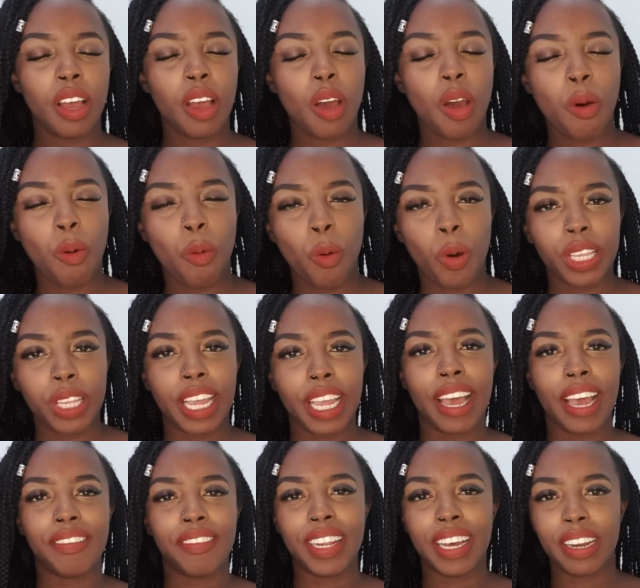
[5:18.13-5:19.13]
what they
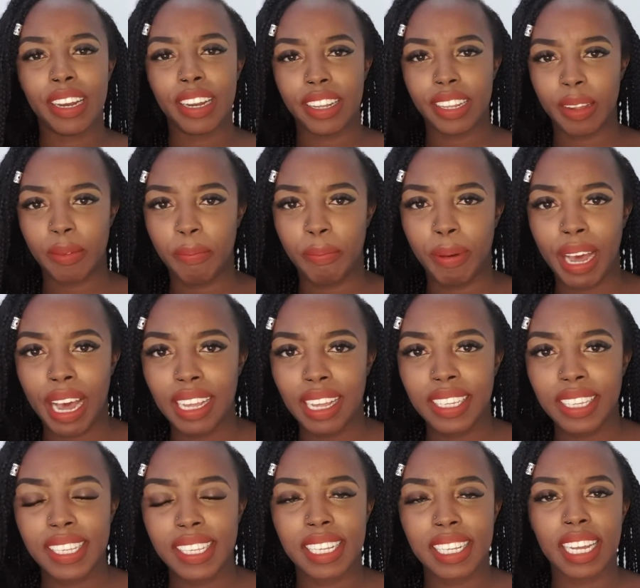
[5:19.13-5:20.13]
have done in the
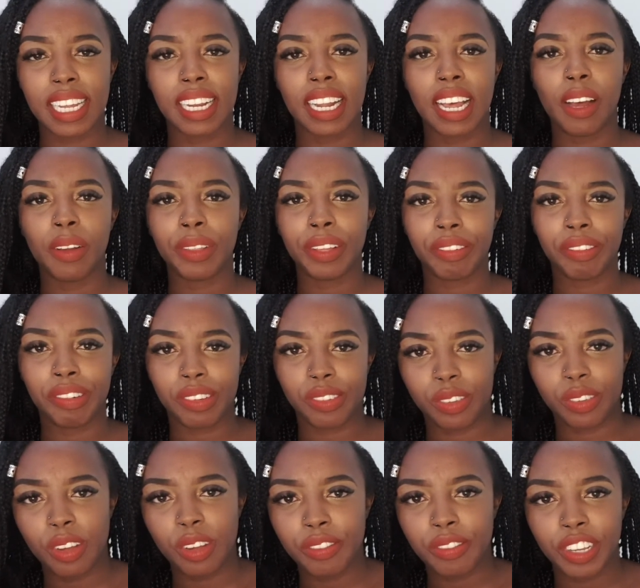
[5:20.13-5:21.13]
past and how they
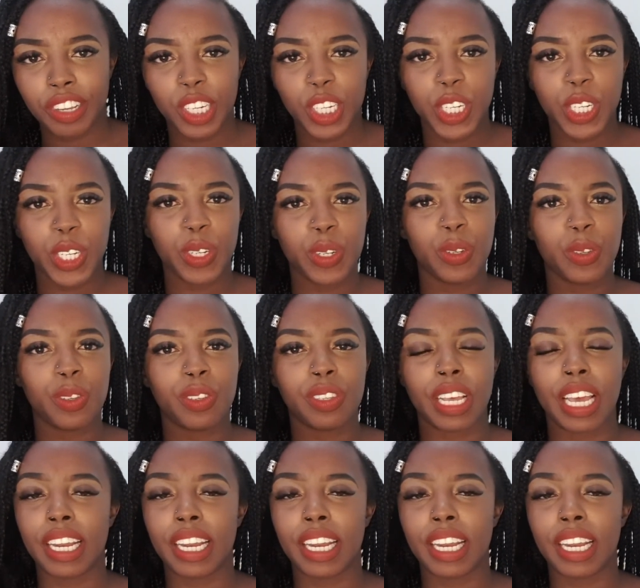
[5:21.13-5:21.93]
resolve issues,